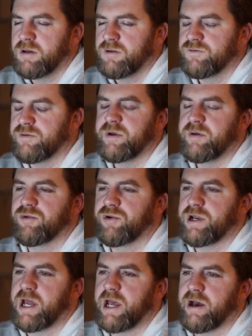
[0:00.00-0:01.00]

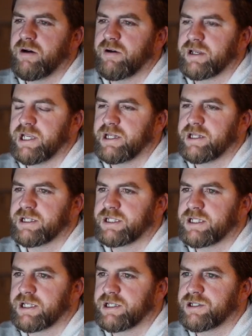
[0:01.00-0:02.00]
remembering how I get this
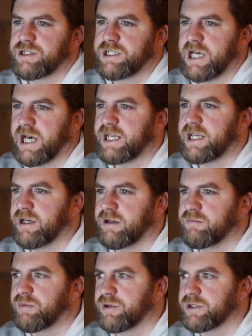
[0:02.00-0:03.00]
thing to take
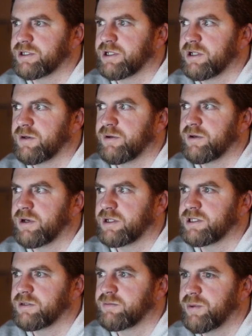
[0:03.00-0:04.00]
input so that when I
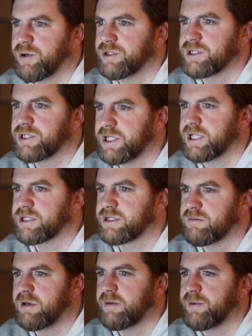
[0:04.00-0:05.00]
actually push an
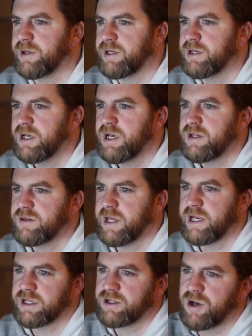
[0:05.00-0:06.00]
action mapping,
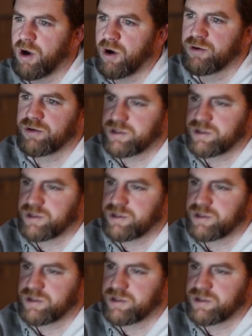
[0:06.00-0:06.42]
that it goes to